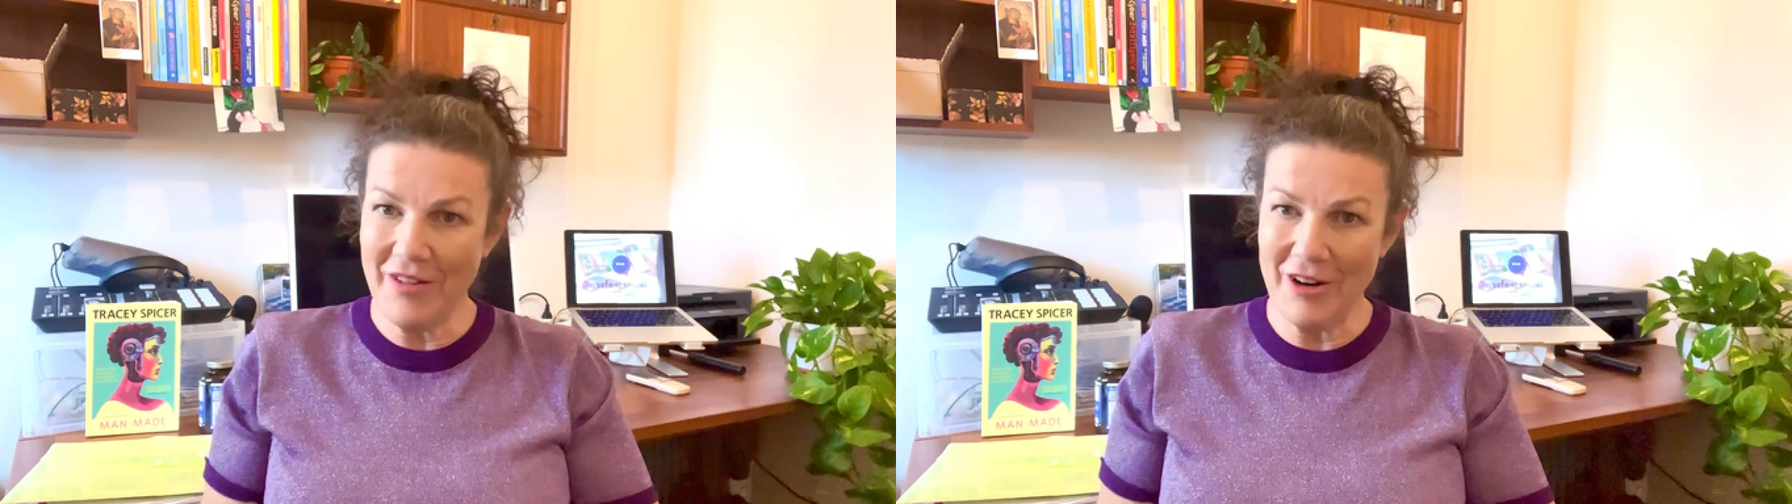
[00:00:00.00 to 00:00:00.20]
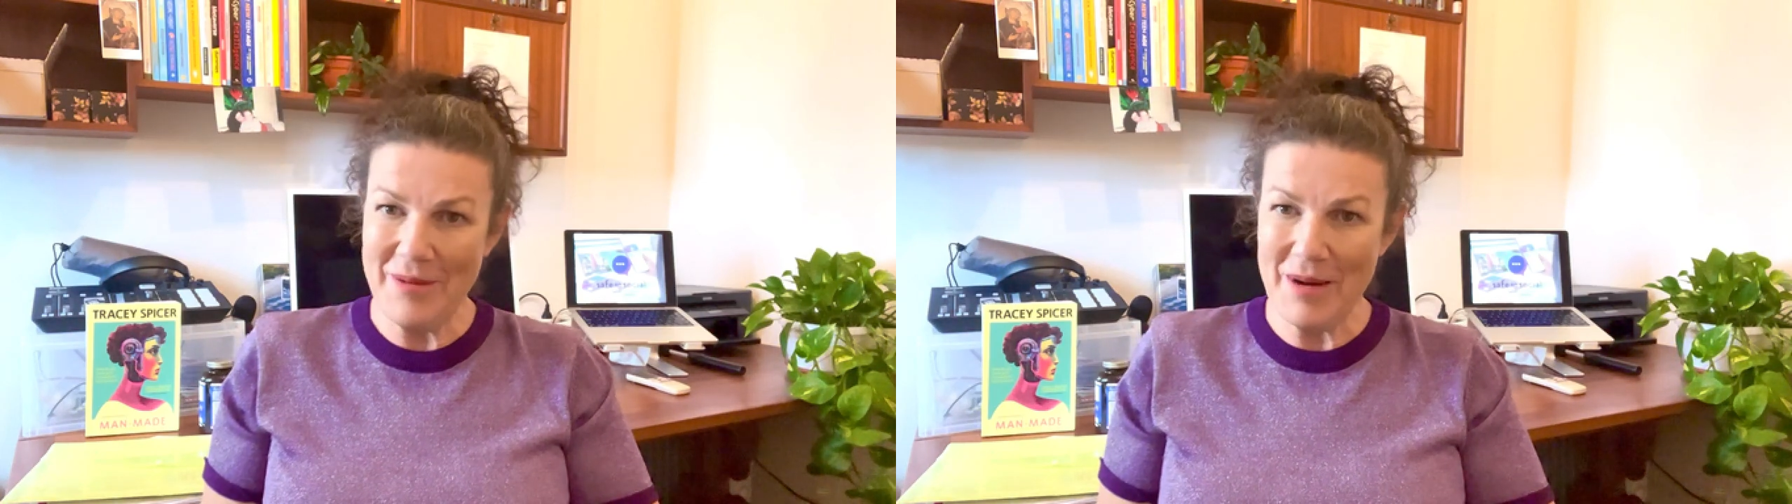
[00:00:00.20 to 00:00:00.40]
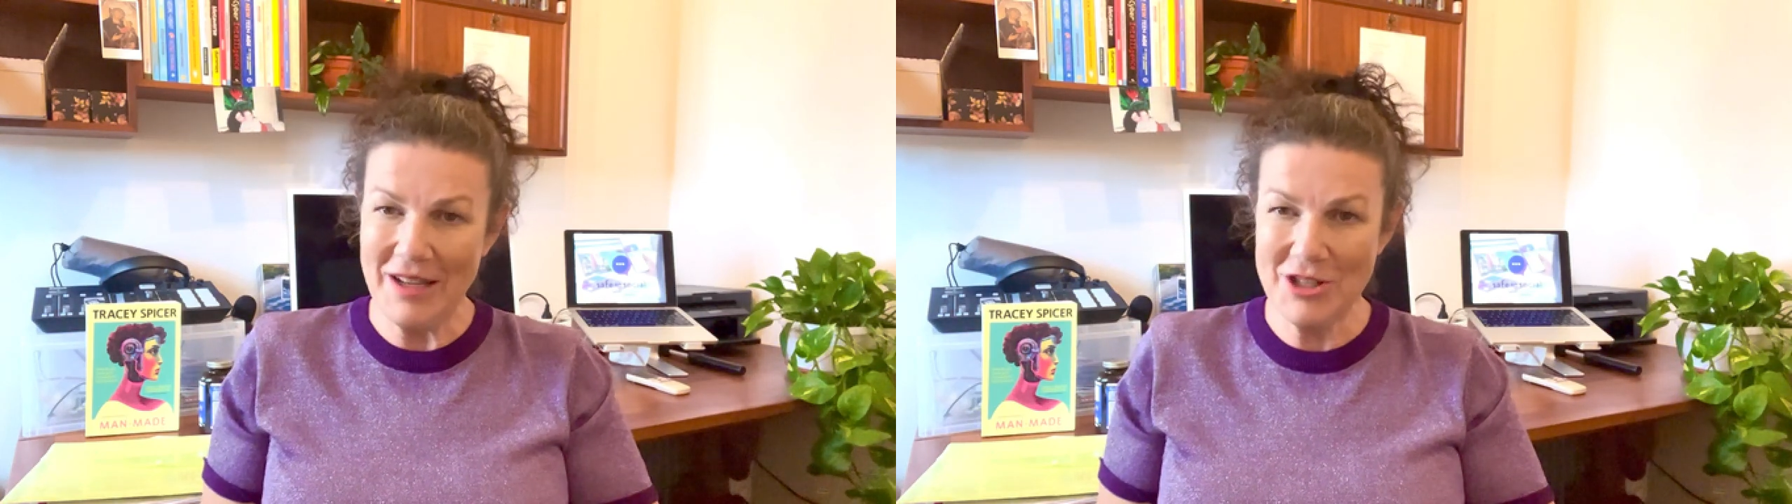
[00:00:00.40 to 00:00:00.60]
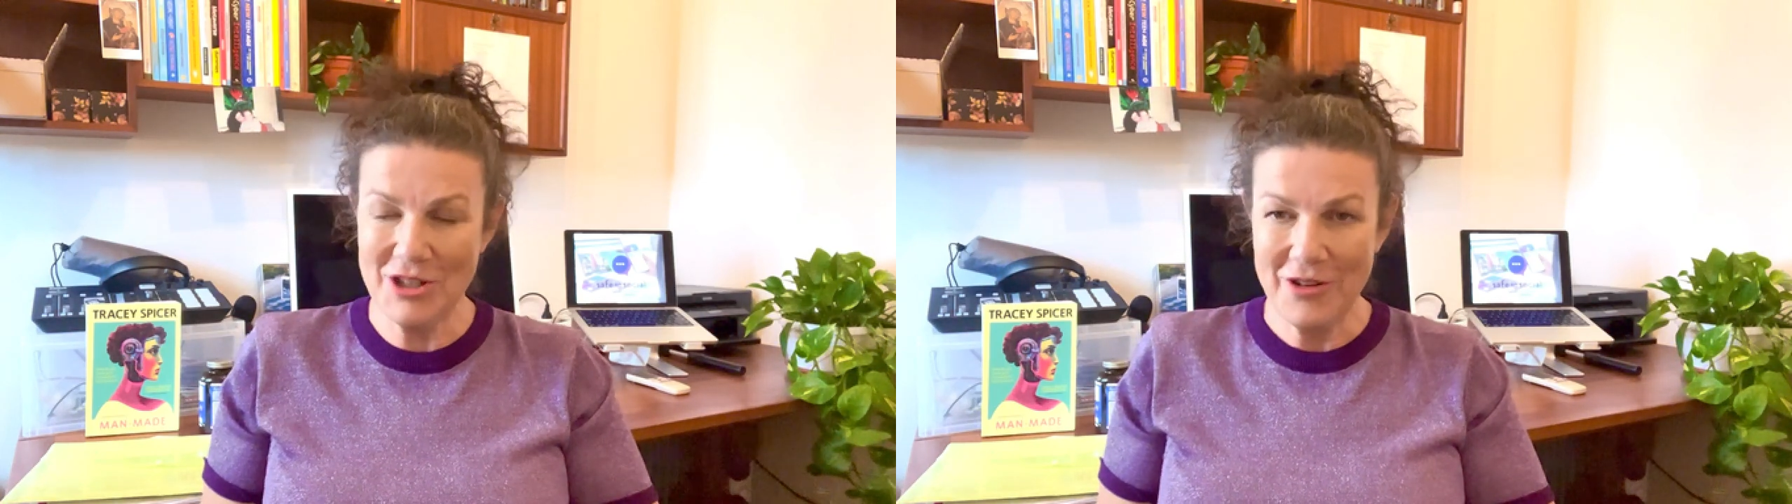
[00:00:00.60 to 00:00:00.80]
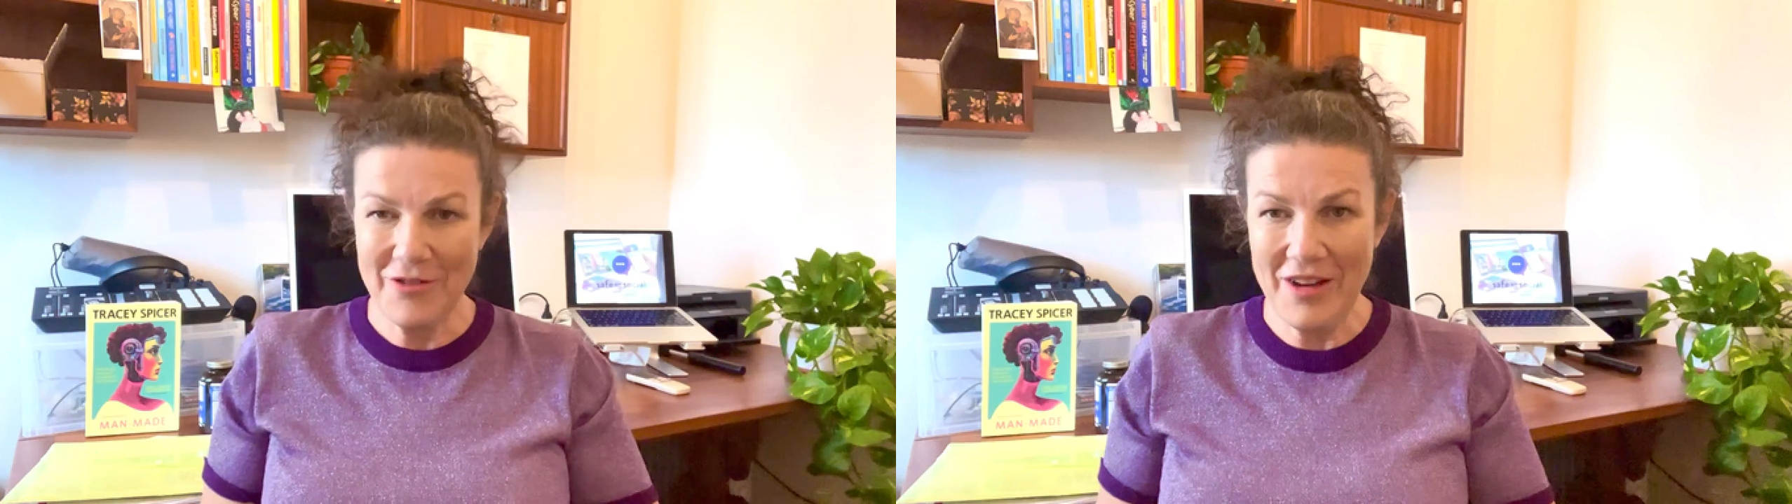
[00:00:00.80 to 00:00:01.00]
very
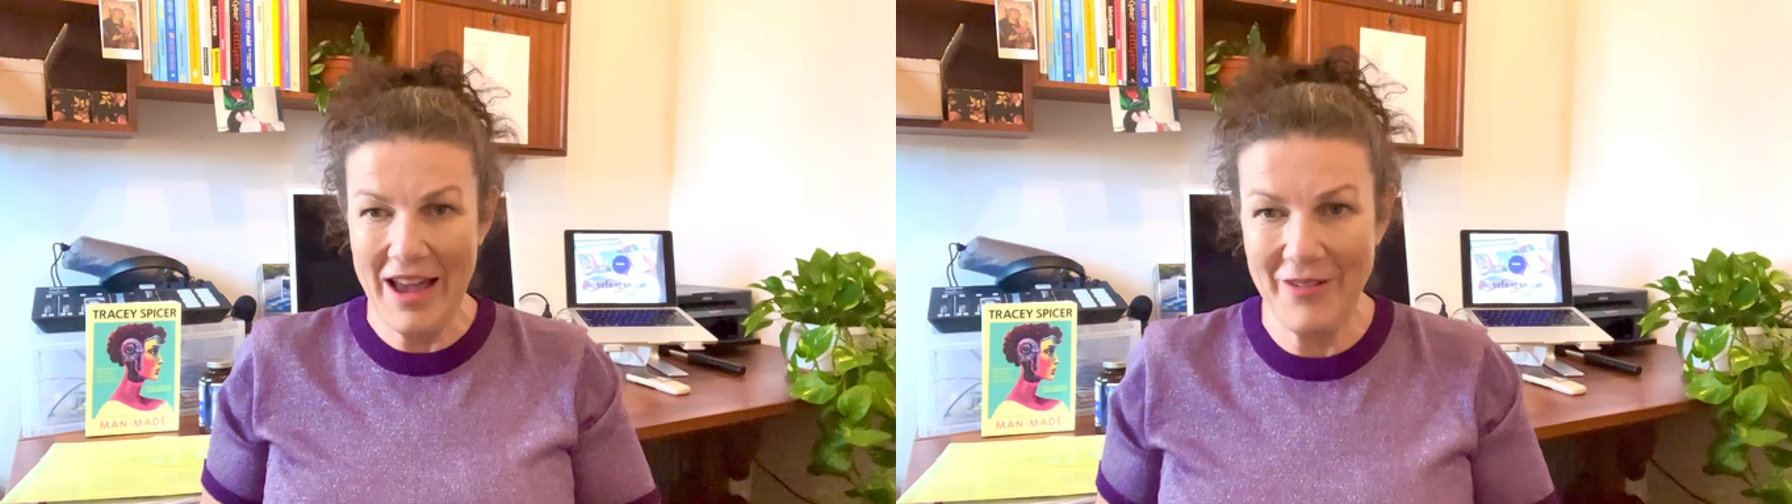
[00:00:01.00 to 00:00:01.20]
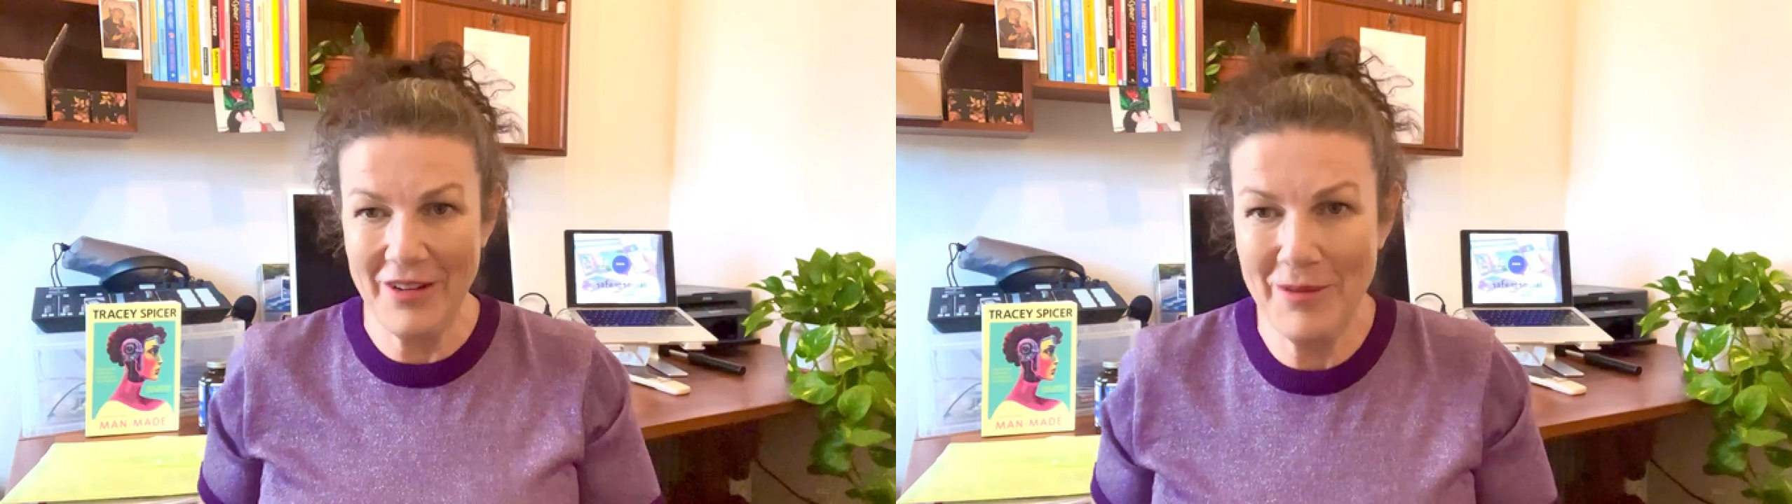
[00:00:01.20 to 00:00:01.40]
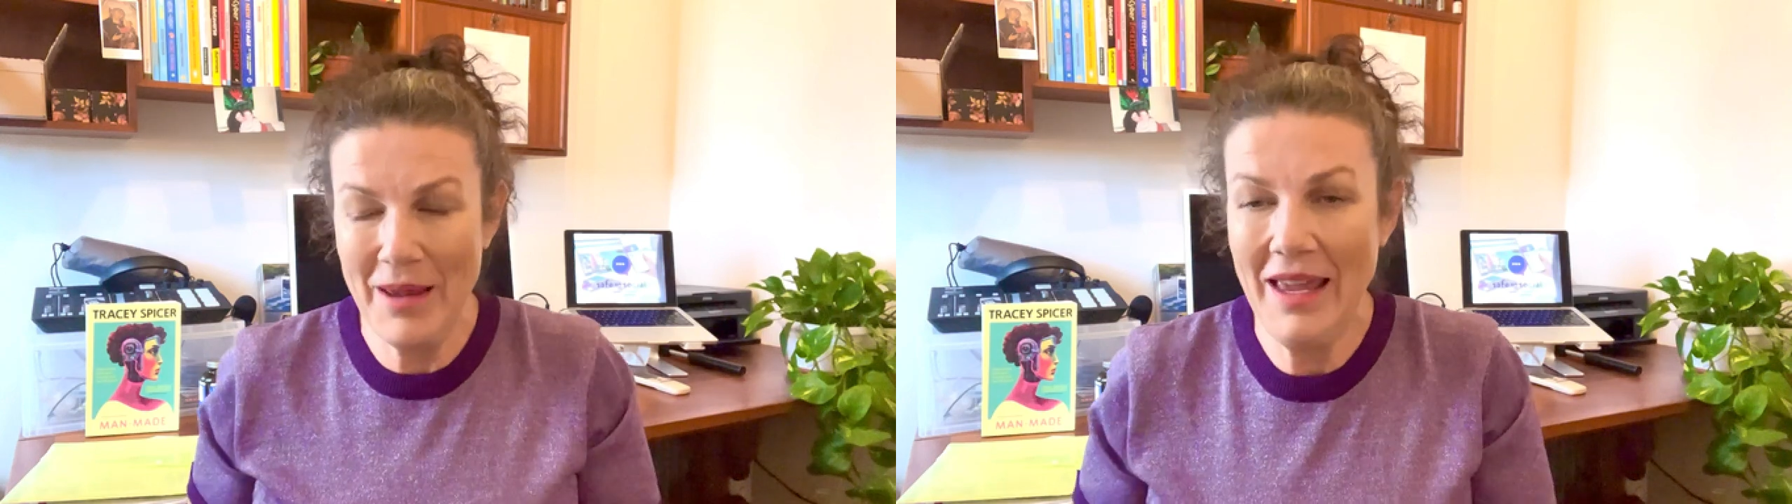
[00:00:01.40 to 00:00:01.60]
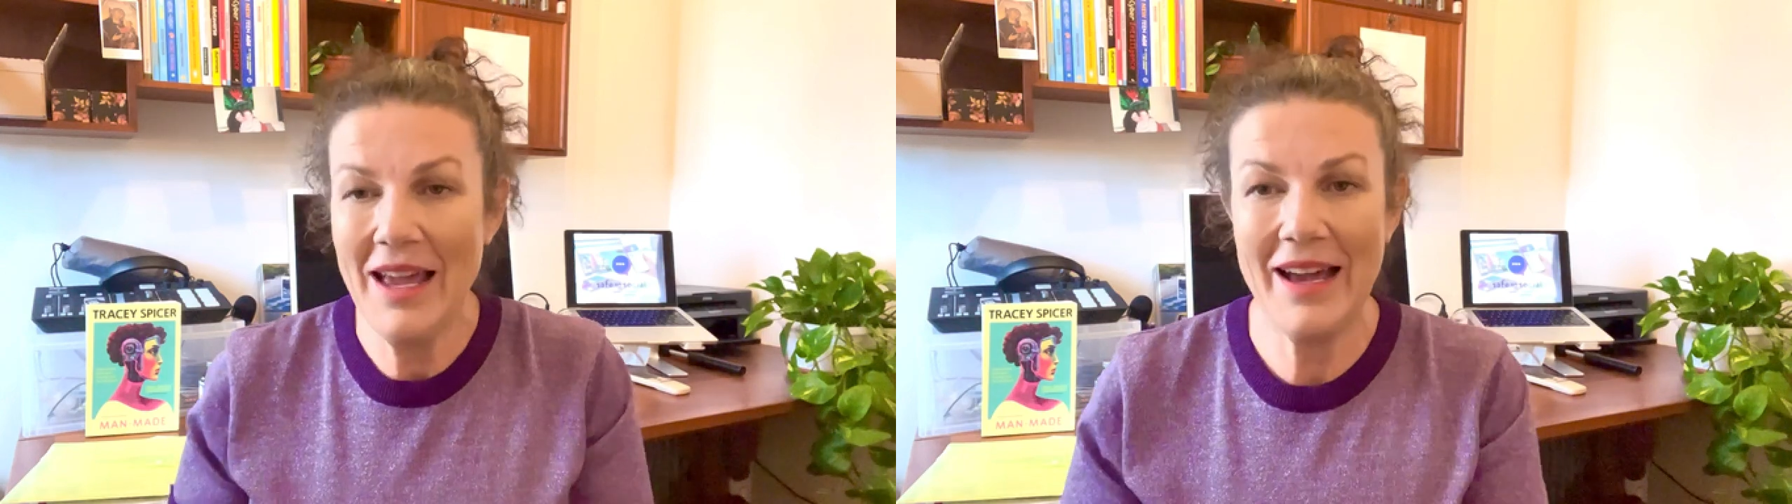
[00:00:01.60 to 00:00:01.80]
much for having me.